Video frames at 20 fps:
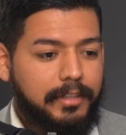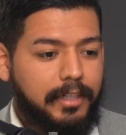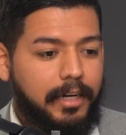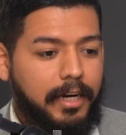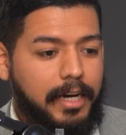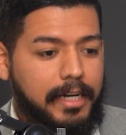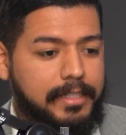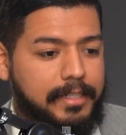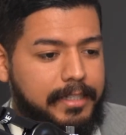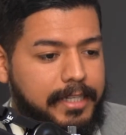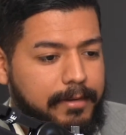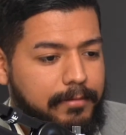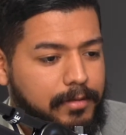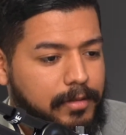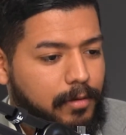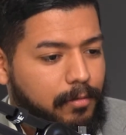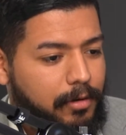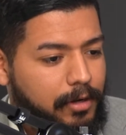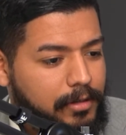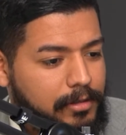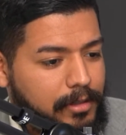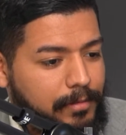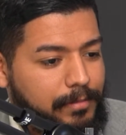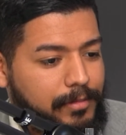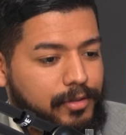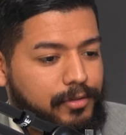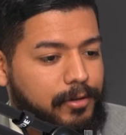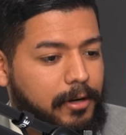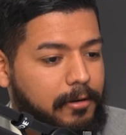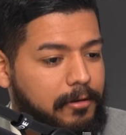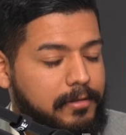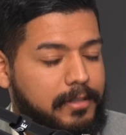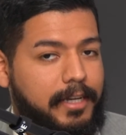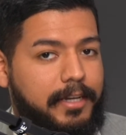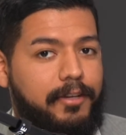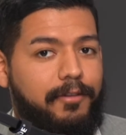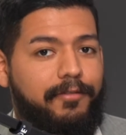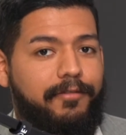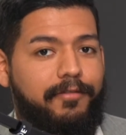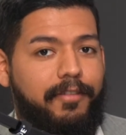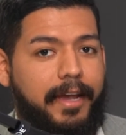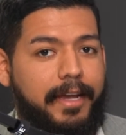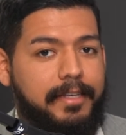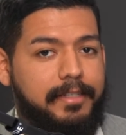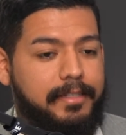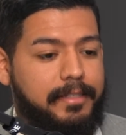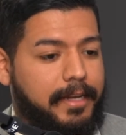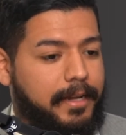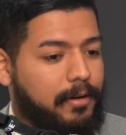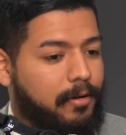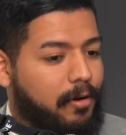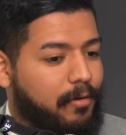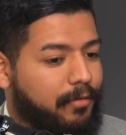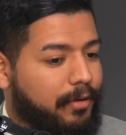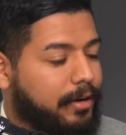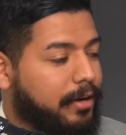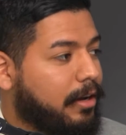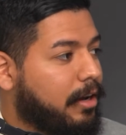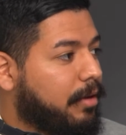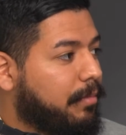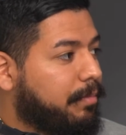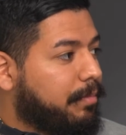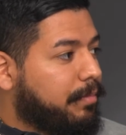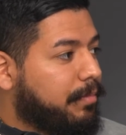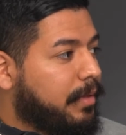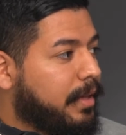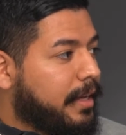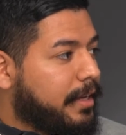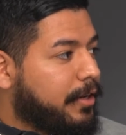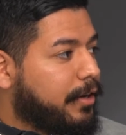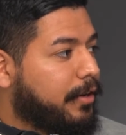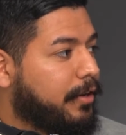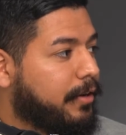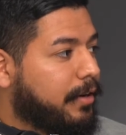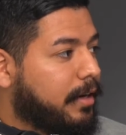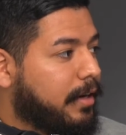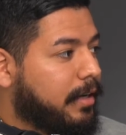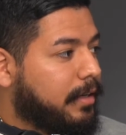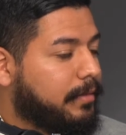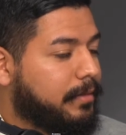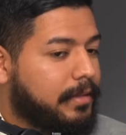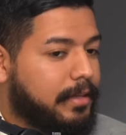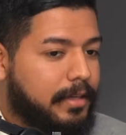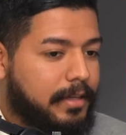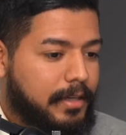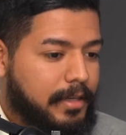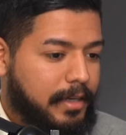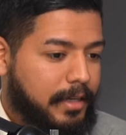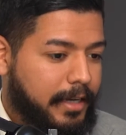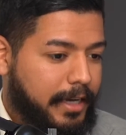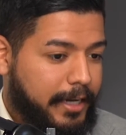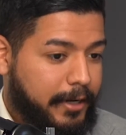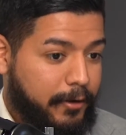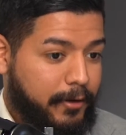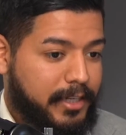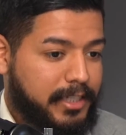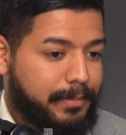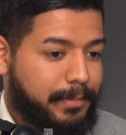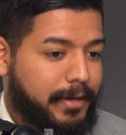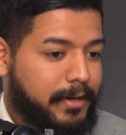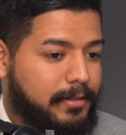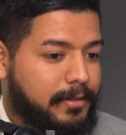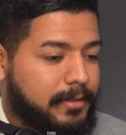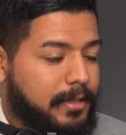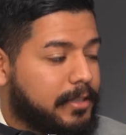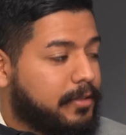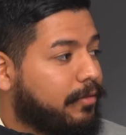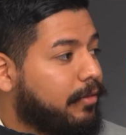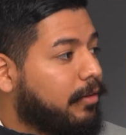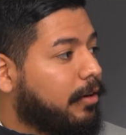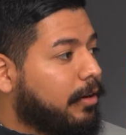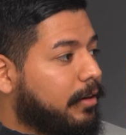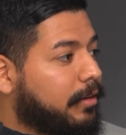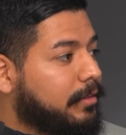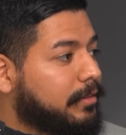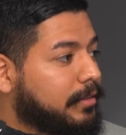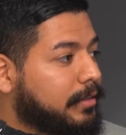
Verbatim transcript: Uh, Steve, so what are some struggles that you faced and overcome in your uh, in your experience thus far?